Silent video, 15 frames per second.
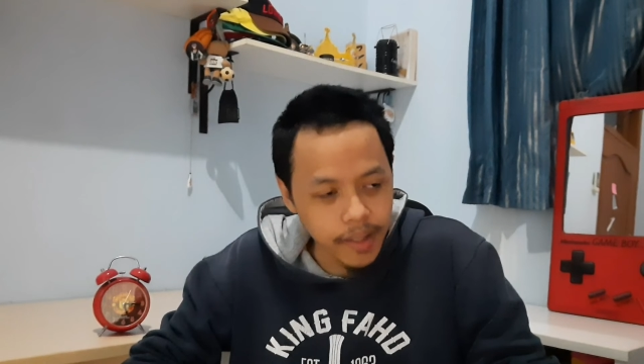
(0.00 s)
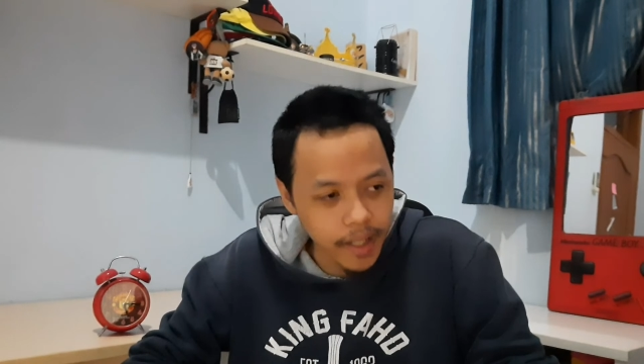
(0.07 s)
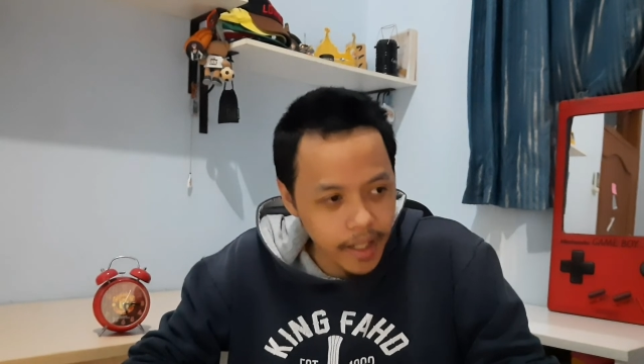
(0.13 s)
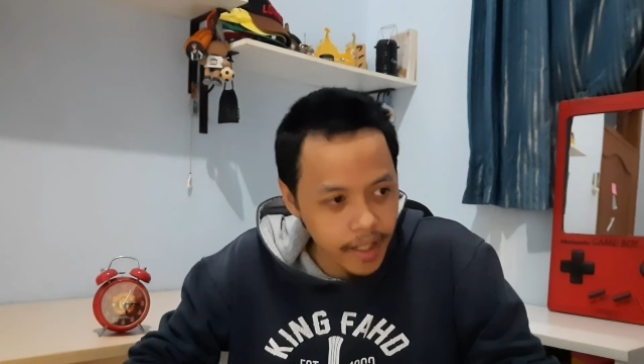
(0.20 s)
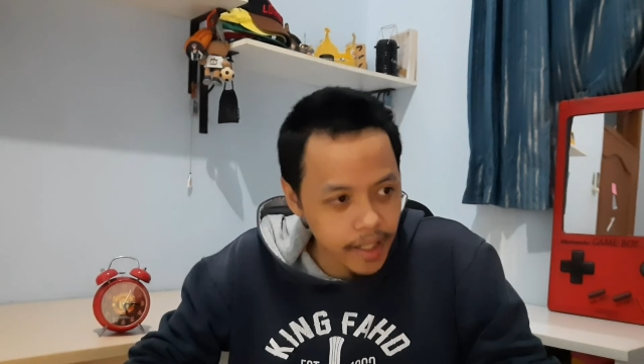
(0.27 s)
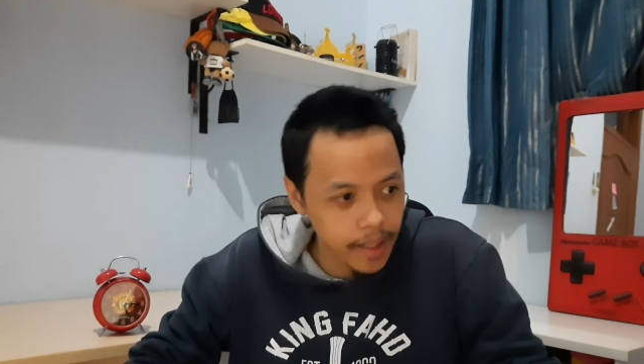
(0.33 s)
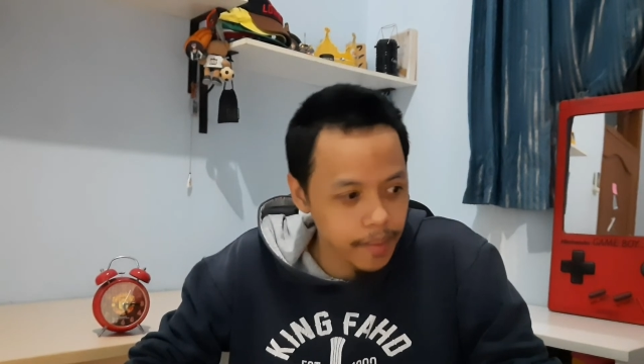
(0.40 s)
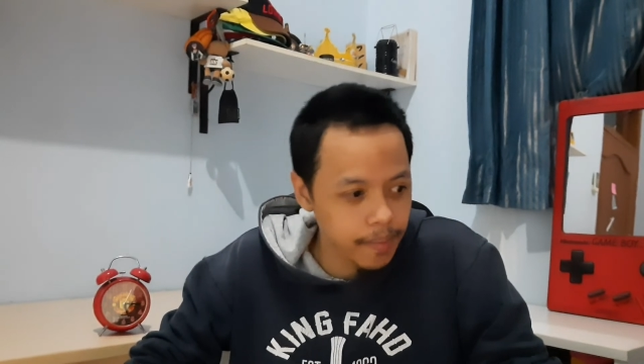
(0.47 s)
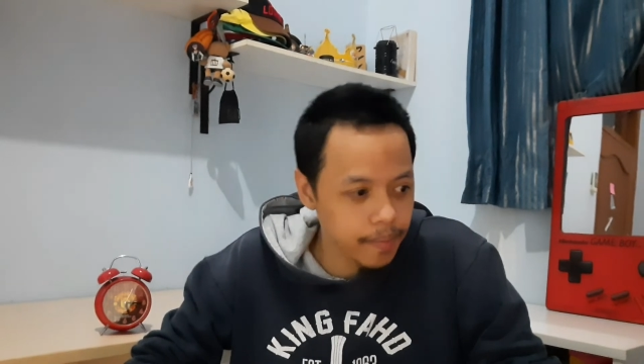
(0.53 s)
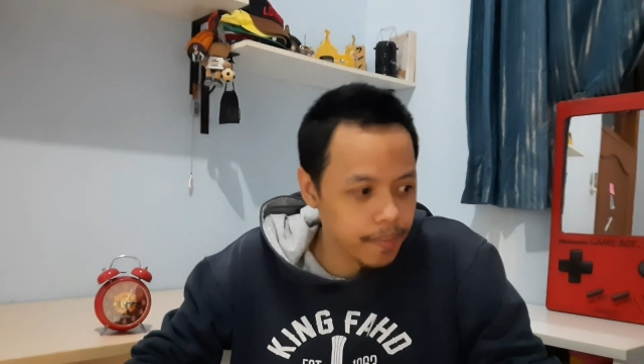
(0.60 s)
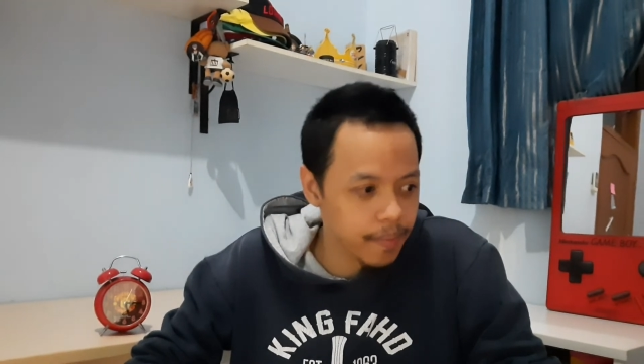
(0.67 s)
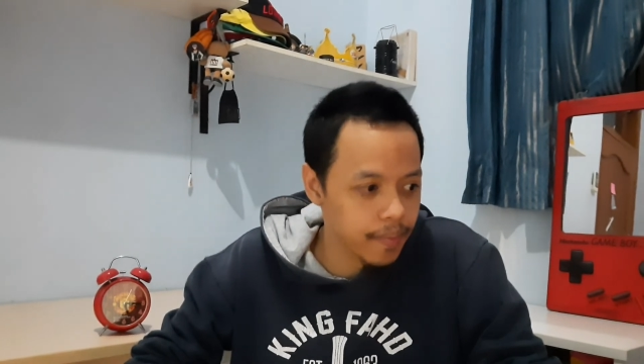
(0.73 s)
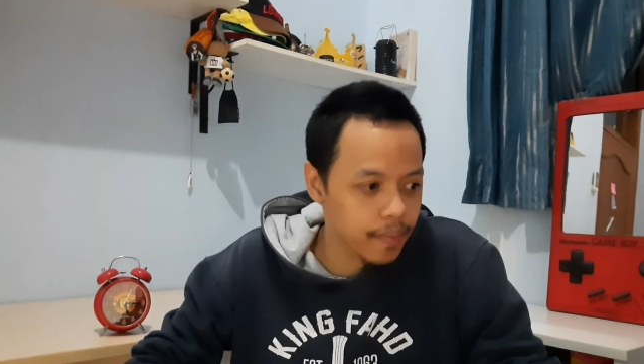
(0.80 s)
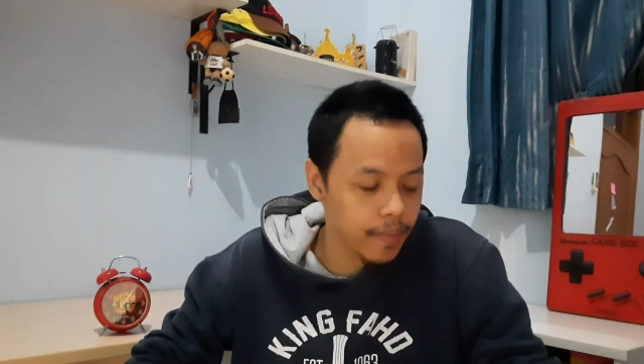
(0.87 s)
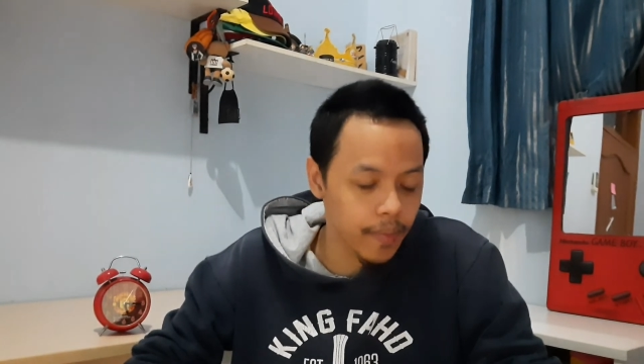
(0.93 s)
game,
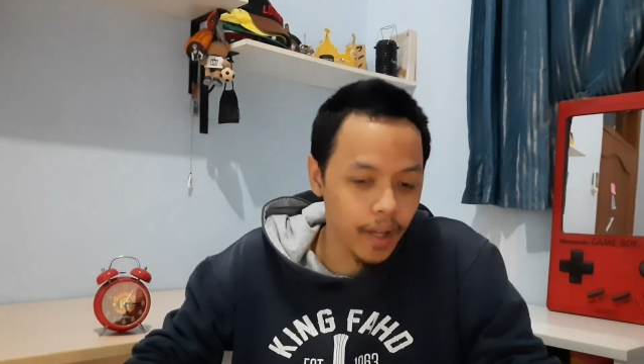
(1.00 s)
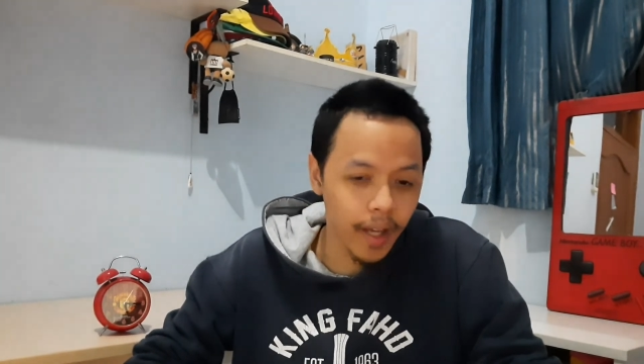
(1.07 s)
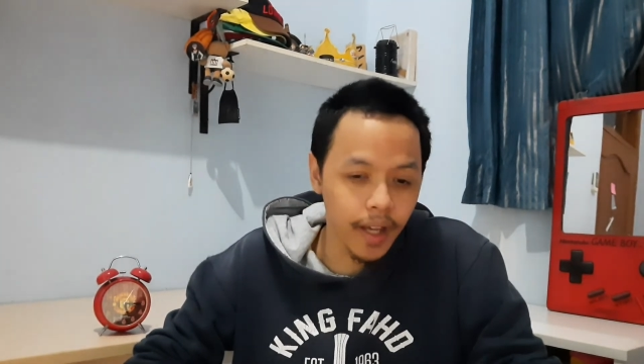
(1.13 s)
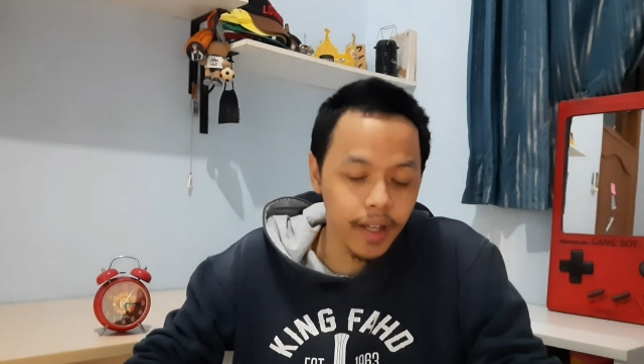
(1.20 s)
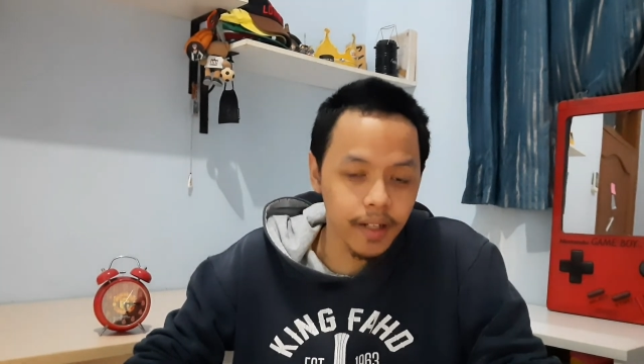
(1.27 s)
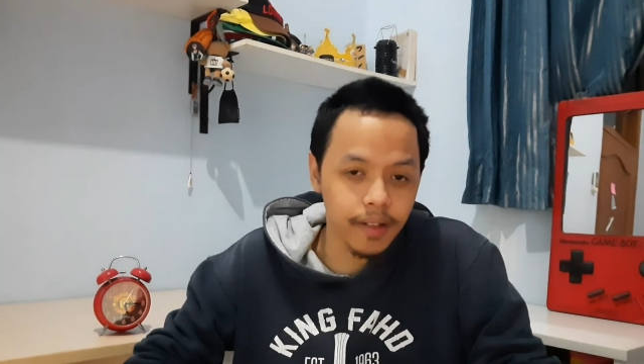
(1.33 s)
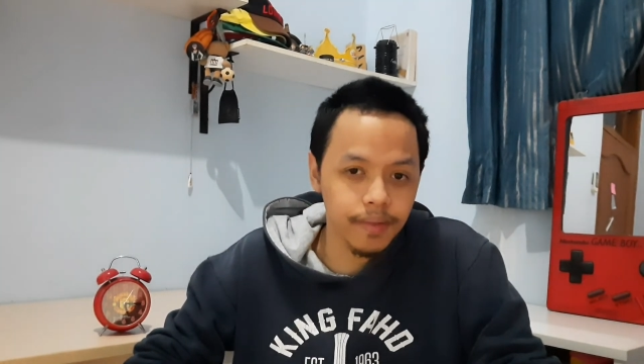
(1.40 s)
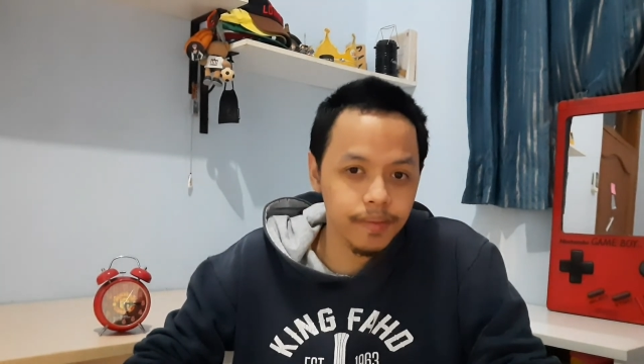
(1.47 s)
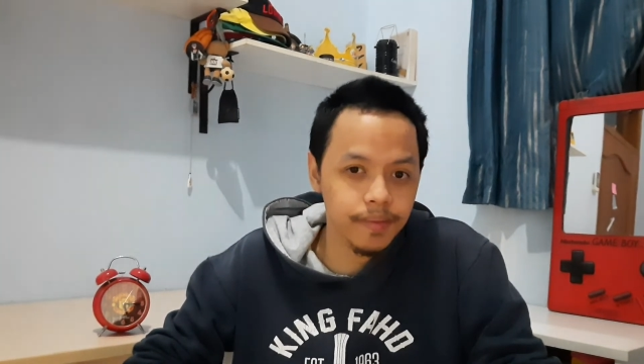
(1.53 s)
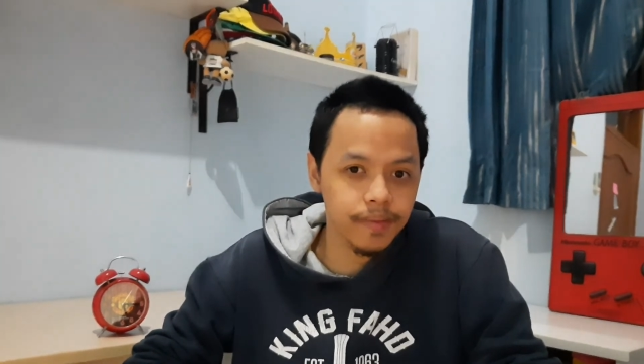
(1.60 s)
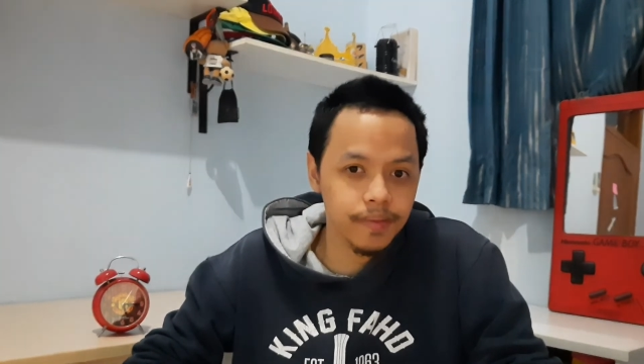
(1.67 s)
and